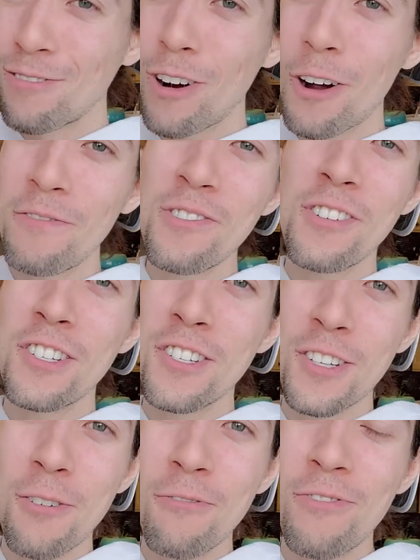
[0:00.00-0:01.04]
Raw food is
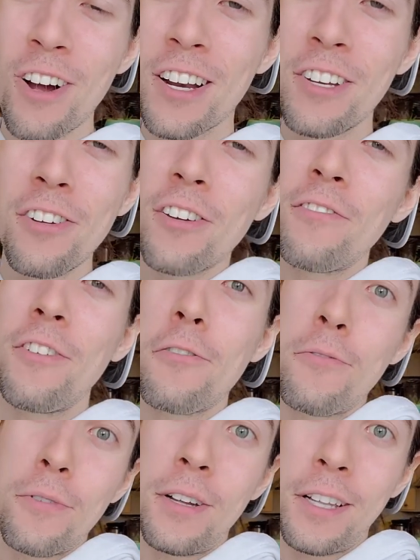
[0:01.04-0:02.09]
so fun, and you can feel
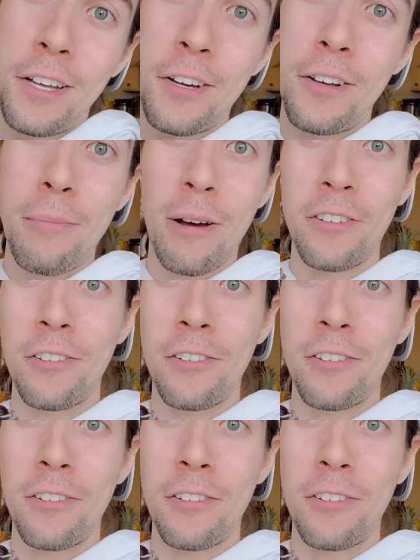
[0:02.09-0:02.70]
really good about